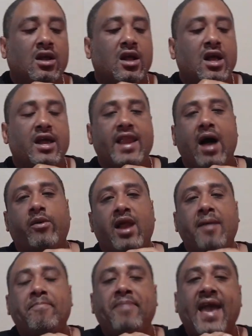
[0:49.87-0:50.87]
Now when
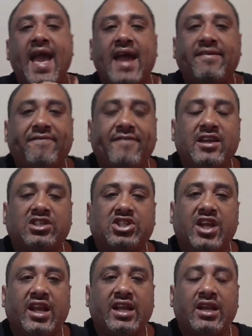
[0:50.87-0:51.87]
I'm pan
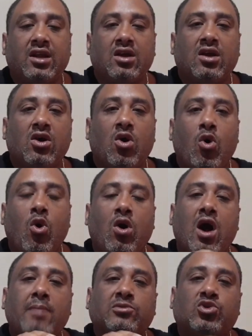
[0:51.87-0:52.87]
fishing or
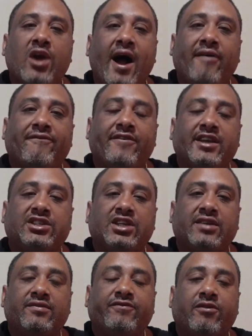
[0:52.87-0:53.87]
I'm trout
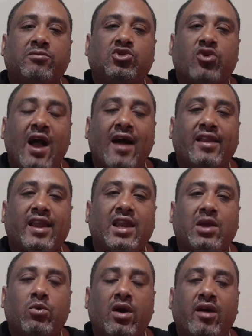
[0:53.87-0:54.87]
fishing from trout
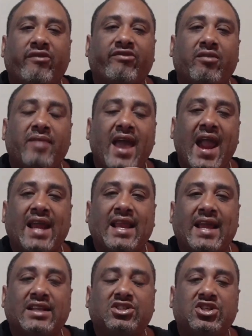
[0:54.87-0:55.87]
anywhere from 8
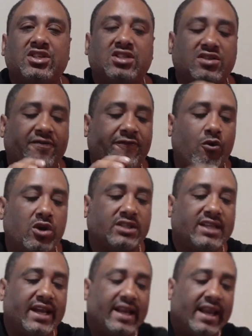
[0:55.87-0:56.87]
inches to
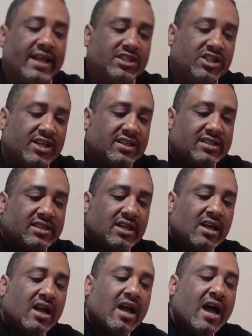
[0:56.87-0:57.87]
14 inches,
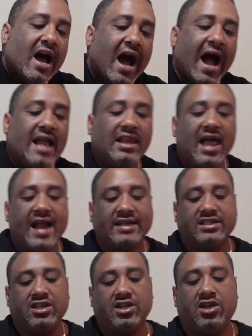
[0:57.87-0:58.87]
I like
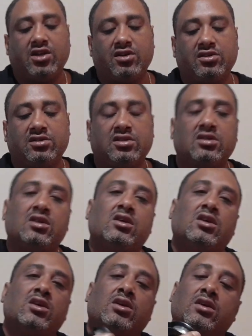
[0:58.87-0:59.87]
to use
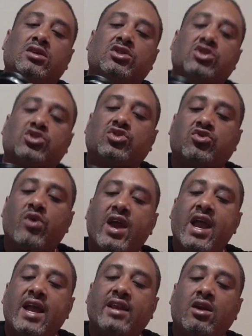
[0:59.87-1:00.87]

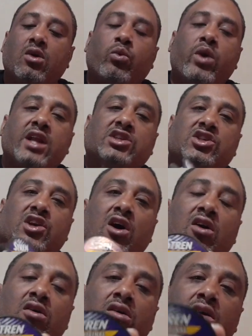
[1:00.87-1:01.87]
Stren
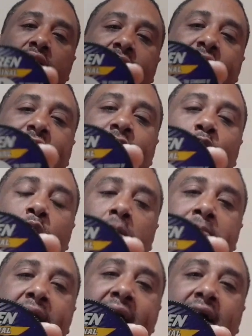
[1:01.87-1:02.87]
Original
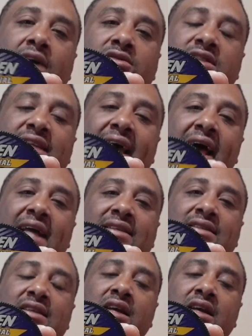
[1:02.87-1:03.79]
4-pound test.